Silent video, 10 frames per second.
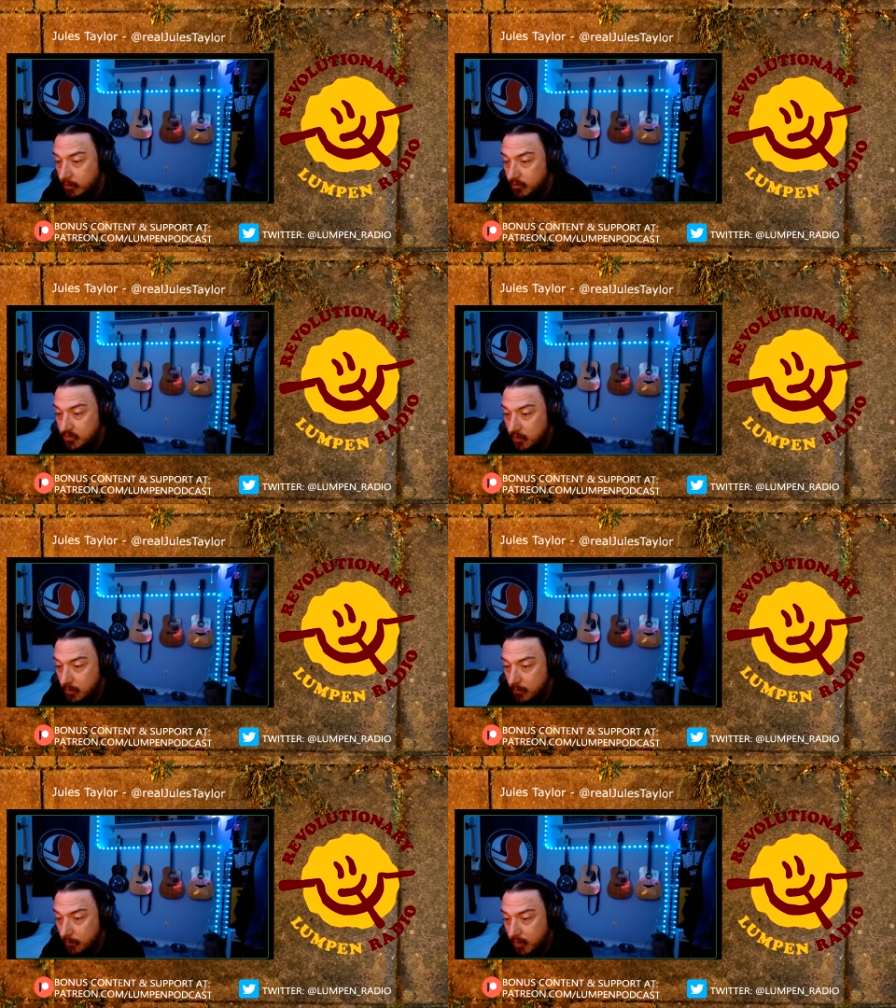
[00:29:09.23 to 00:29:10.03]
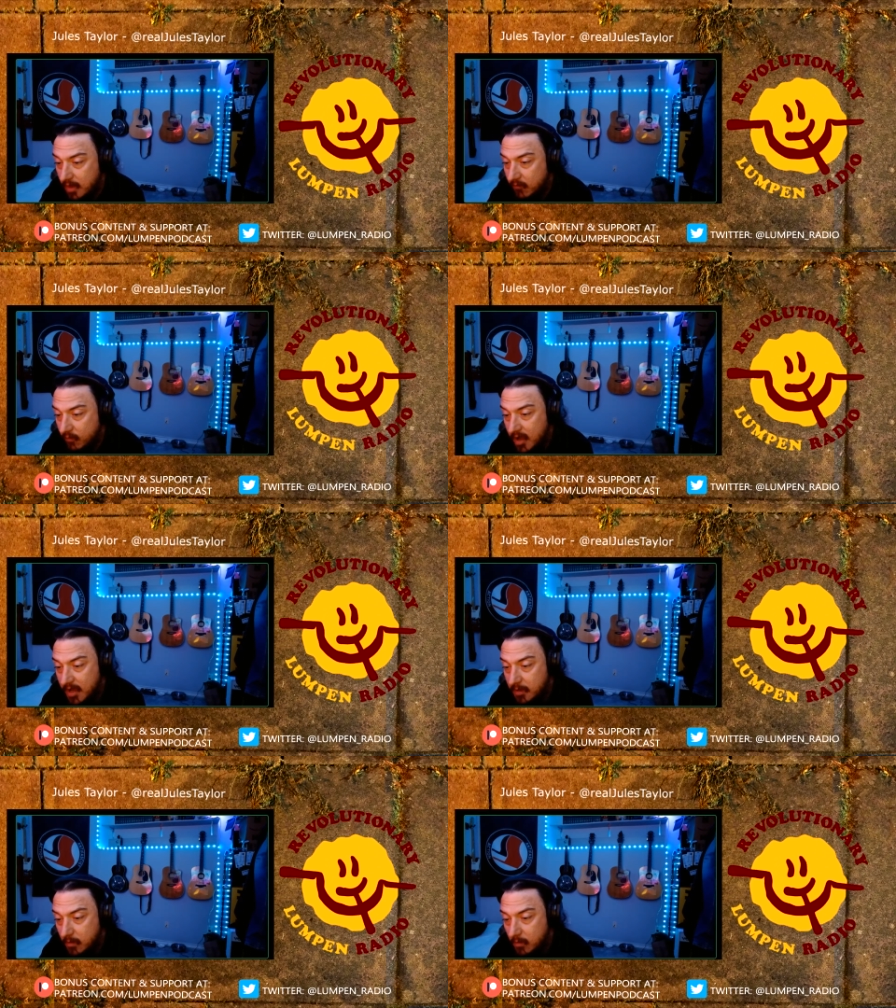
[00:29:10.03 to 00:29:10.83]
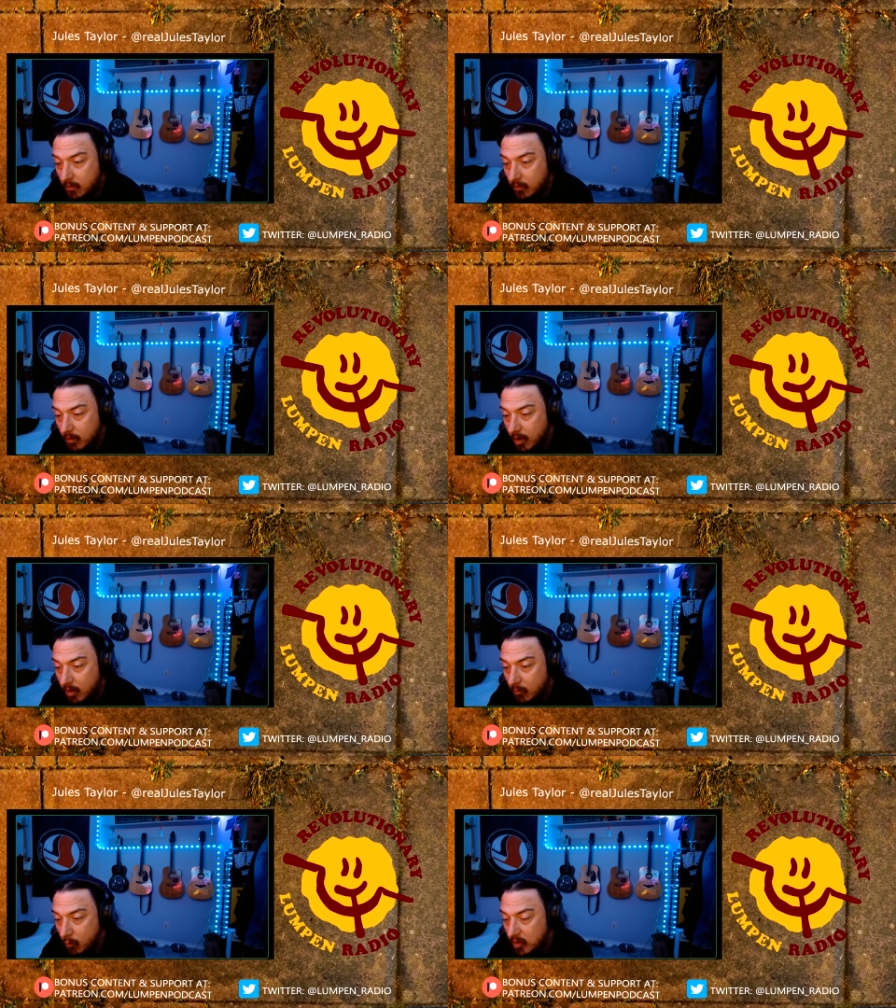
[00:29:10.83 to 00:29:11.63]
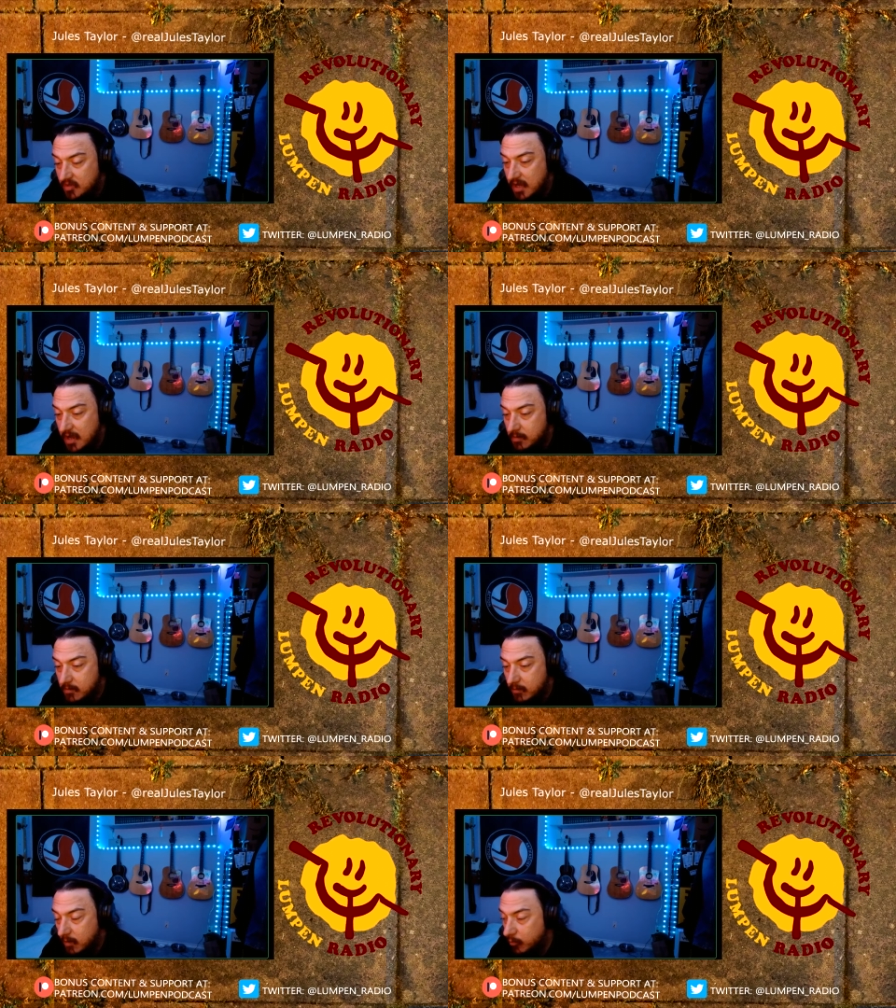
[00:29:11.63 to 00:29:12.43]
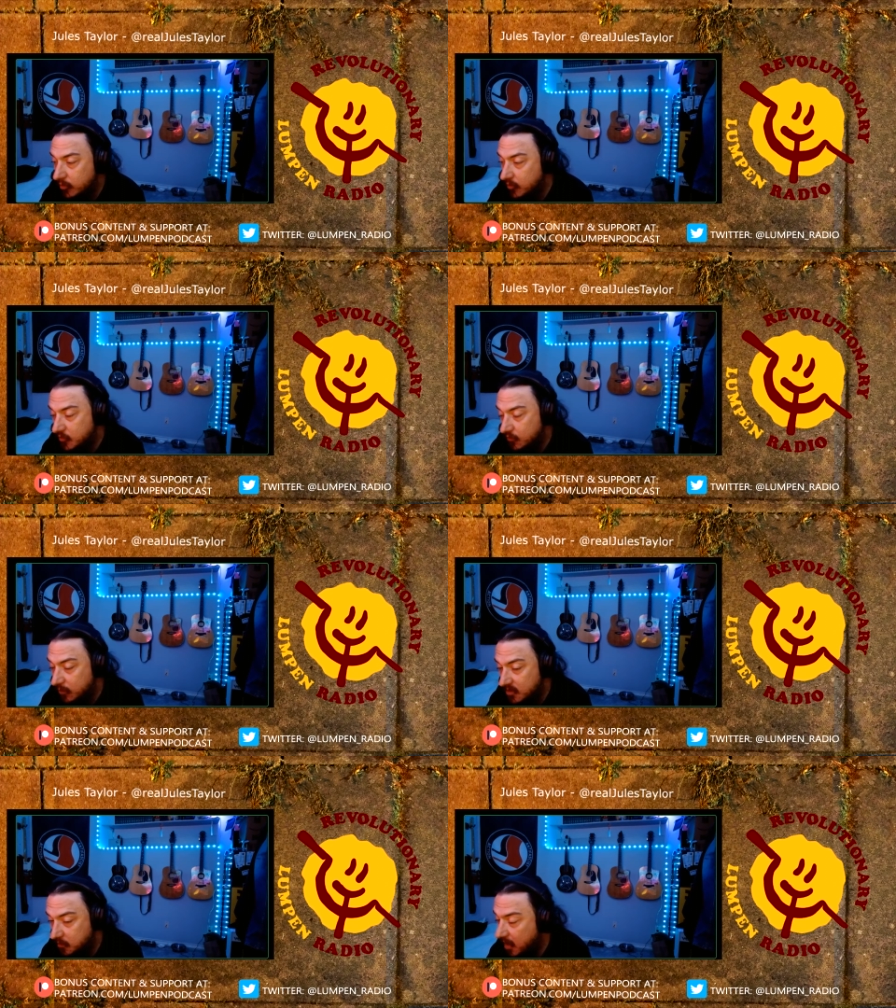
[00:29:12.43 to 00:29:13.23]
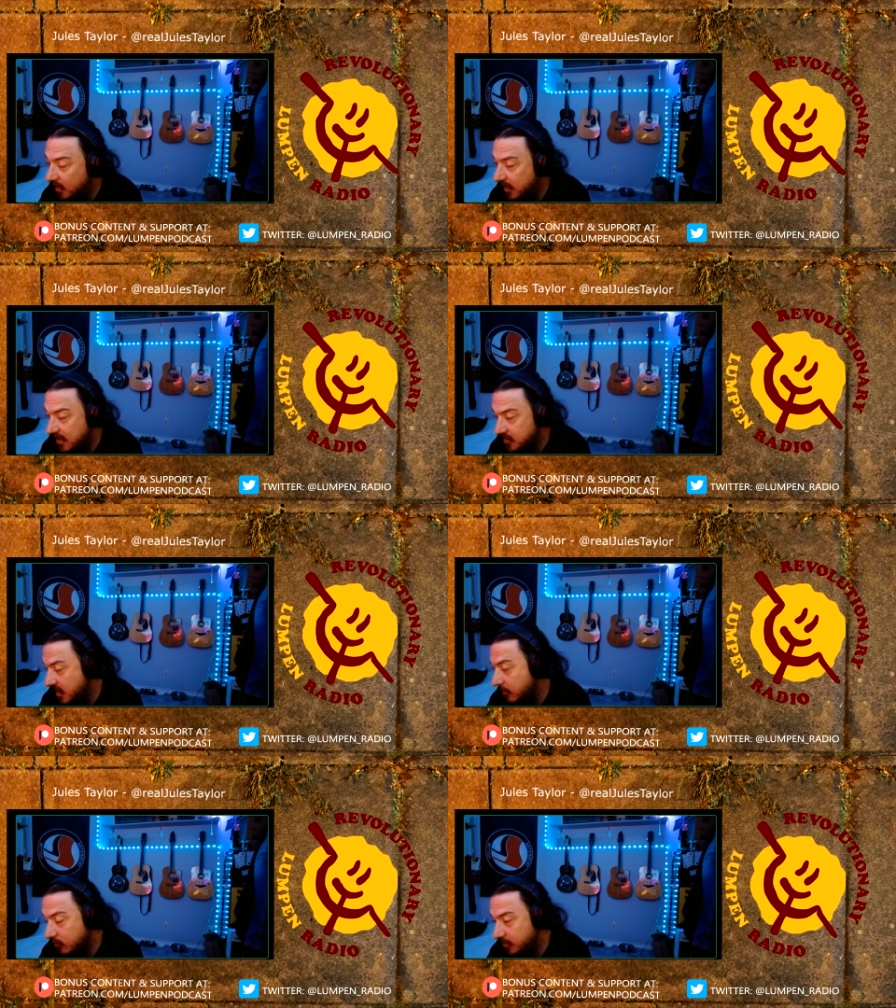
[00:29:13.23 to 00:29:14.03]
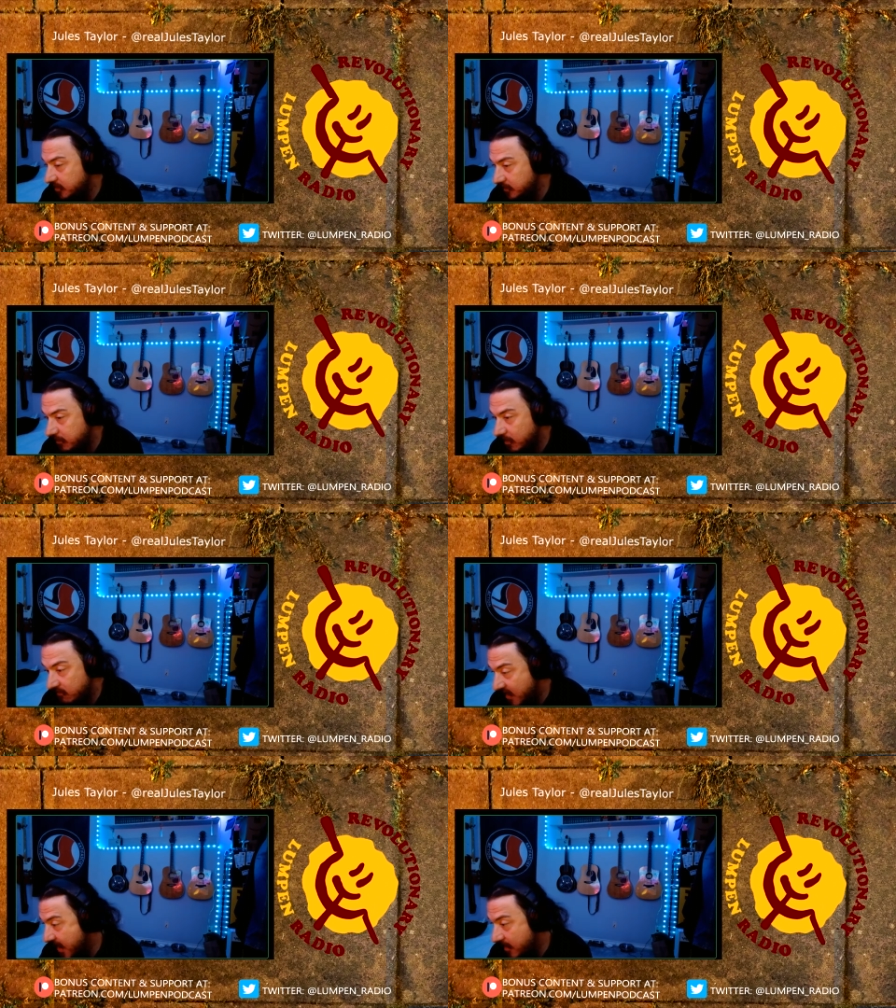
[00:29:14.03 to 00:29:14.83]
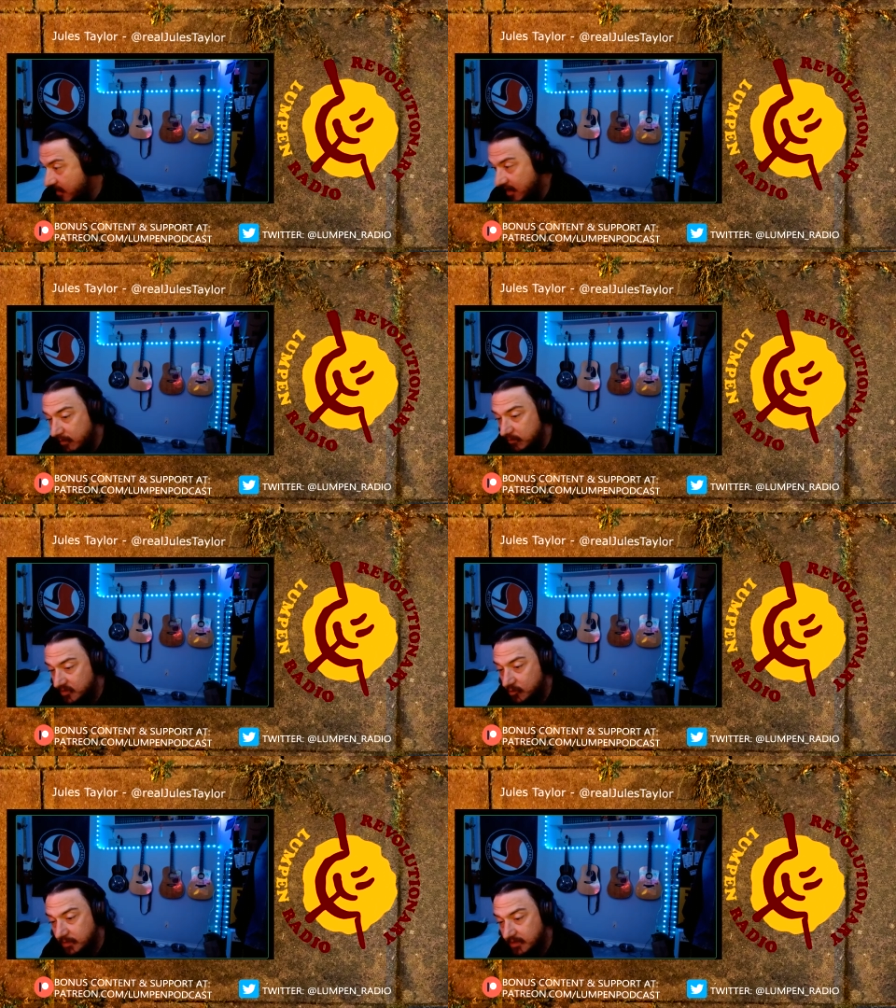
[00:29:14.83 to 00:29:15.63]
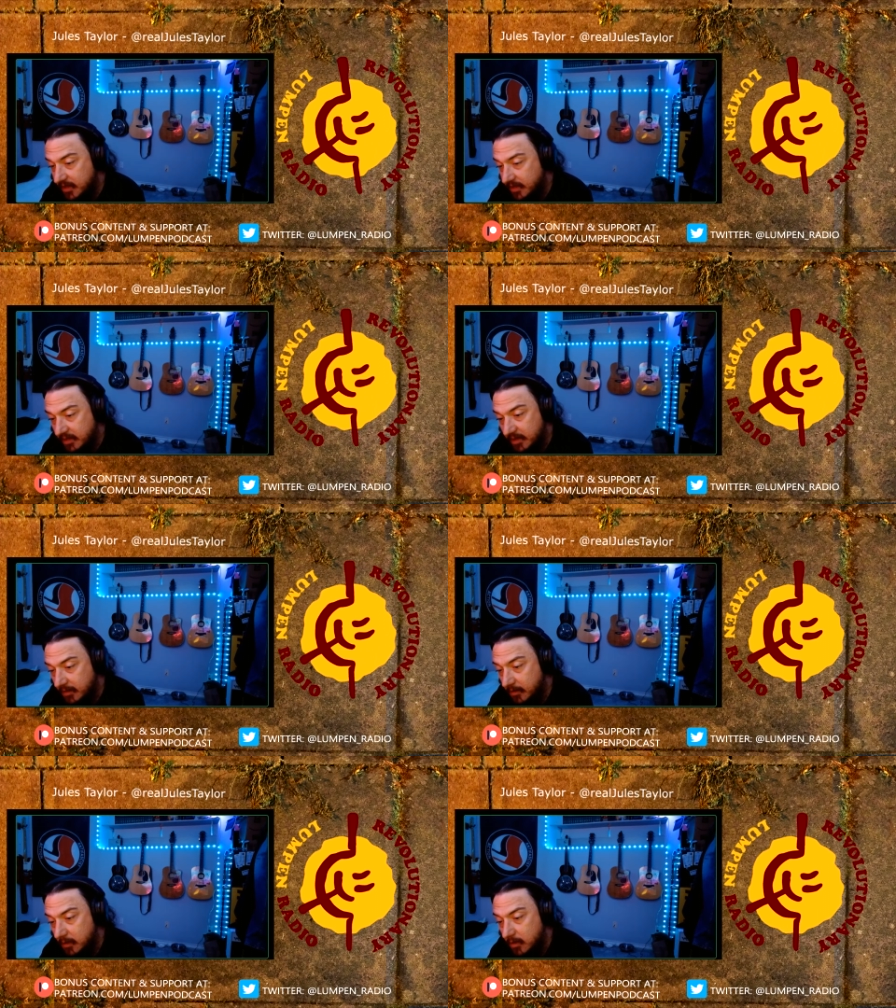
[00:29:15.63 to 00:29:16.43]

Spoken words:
So and if I was not a producer for his podcast, I would be a fan and I would still be taking in